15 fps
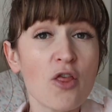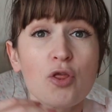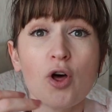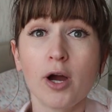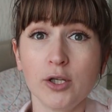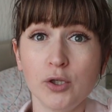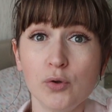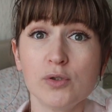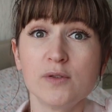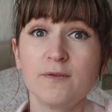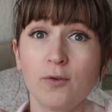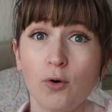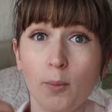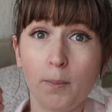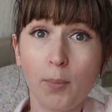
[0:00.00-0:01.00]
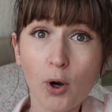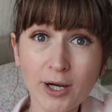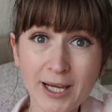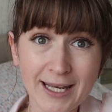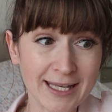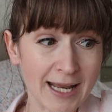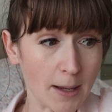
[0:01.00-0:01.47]
that I used for
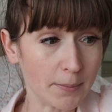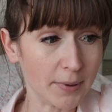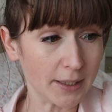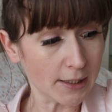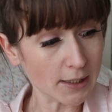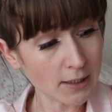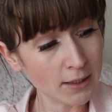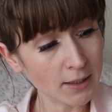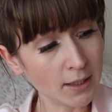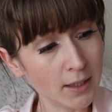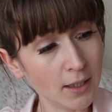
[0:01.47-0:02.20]
pocket nappy,